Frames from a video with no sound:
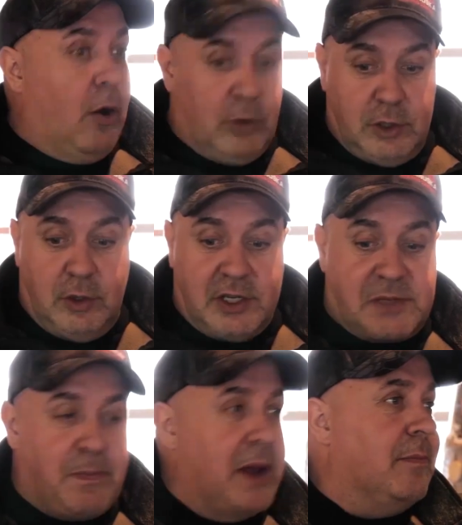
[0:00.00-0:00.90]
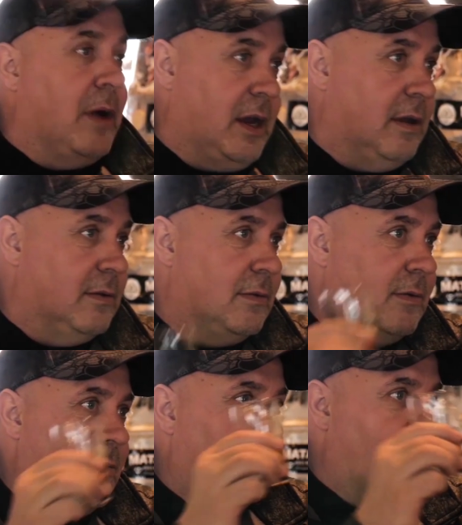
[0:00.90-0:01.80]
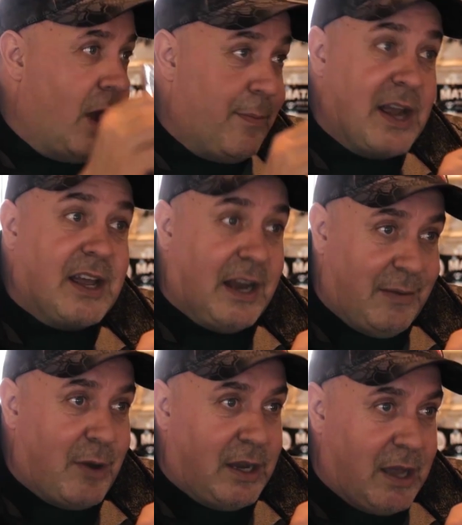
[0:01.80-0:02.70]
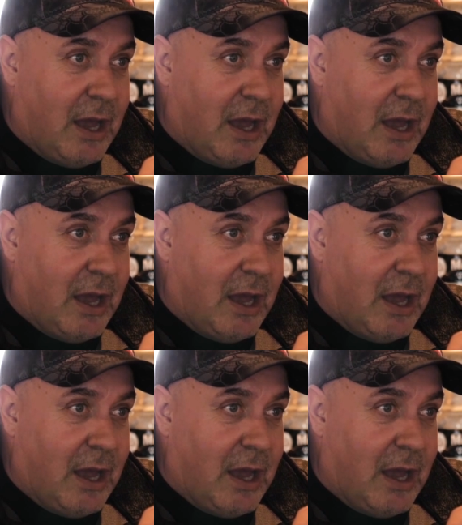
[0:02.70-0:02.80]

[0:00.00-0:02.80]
all we're doing is spending money. We're not making any money.